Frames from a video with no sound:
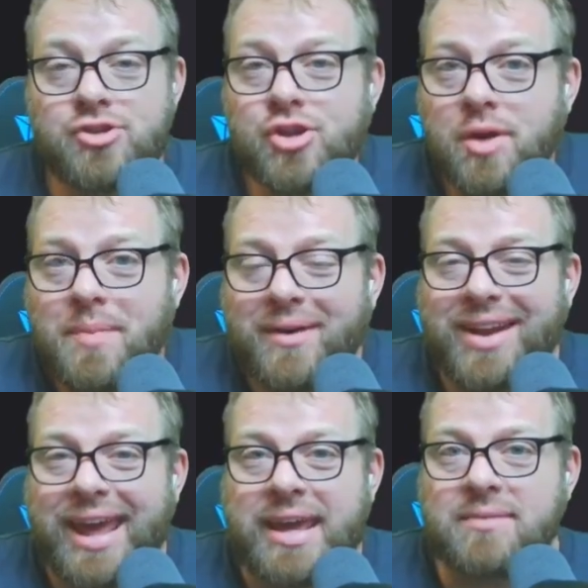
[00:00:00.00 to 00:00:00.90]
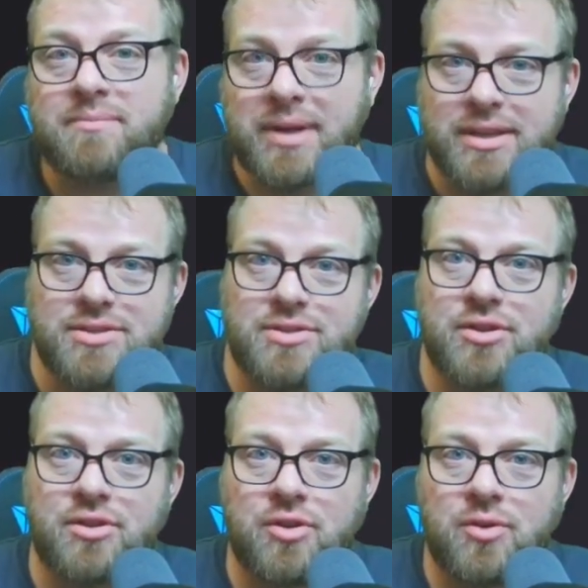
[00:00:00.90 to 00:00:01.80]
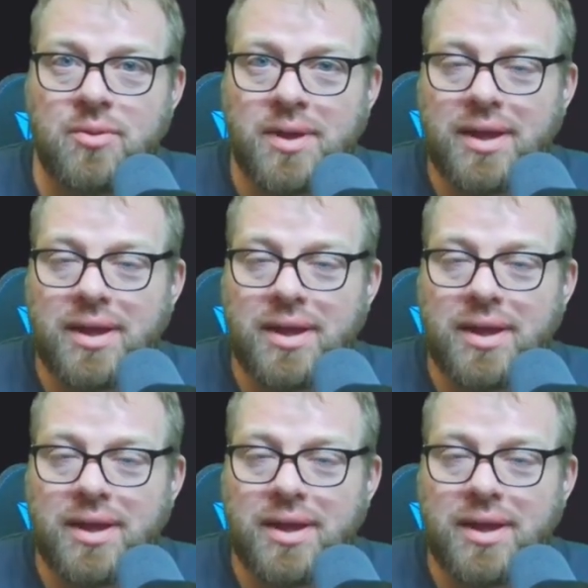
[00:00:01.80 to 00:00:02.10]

took about 8 minutes to do.